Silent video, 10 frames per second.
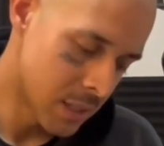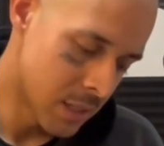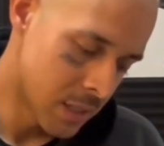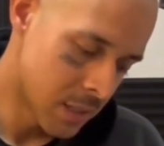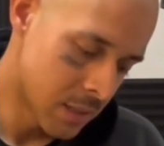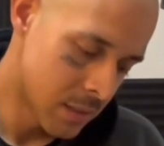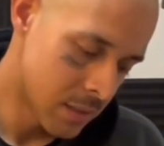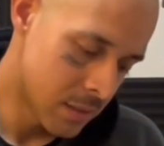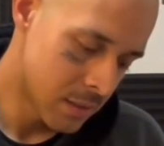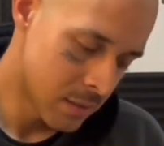
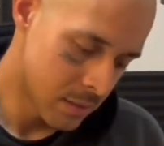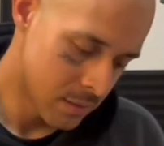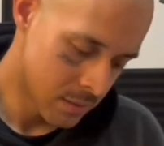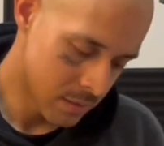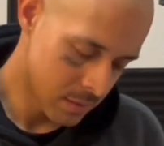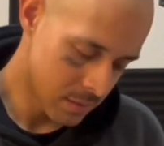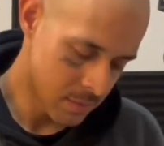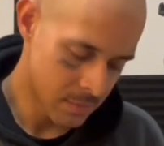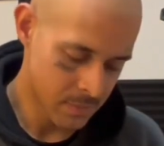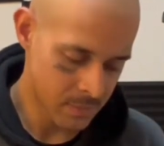
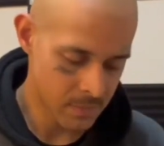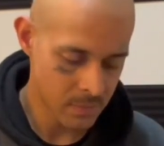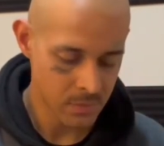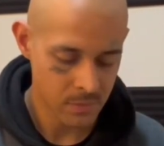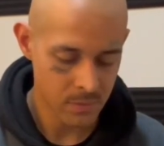No one is speaking in this clip.